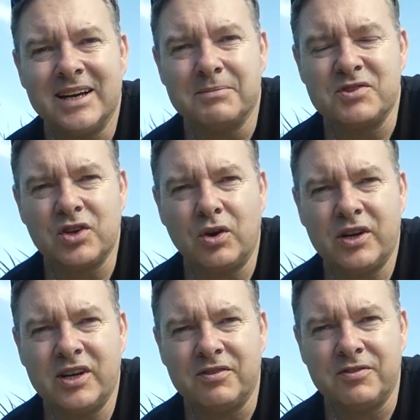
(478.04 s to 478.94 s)

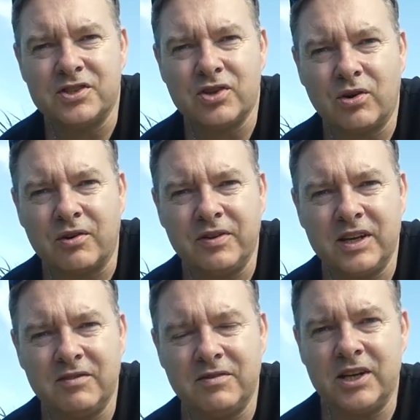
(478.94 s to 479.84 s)
stock
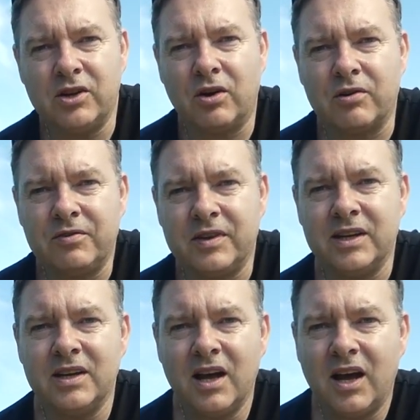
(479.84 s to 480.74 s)
photography and
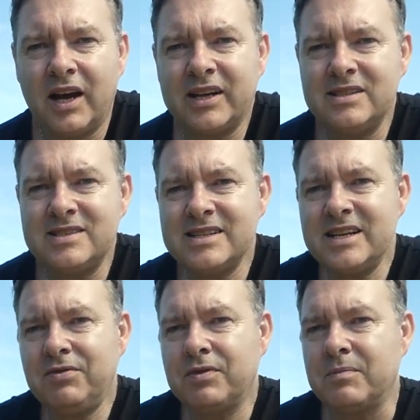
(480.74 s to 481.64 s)
videography. I can
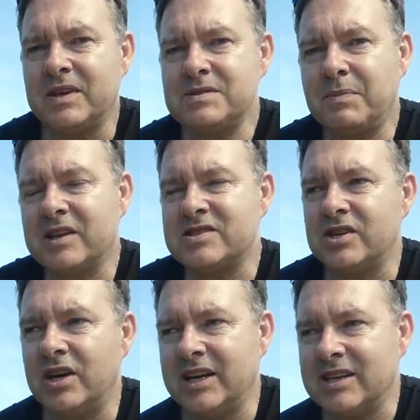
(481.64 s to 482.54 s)
see from this month's
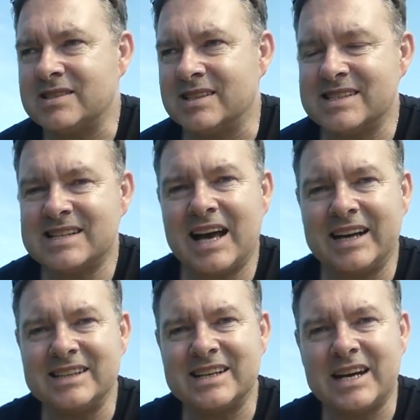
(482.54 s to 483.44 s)
earnings, it's
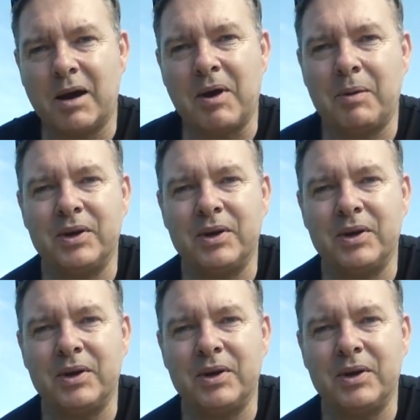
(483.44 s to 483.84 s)
starting to come up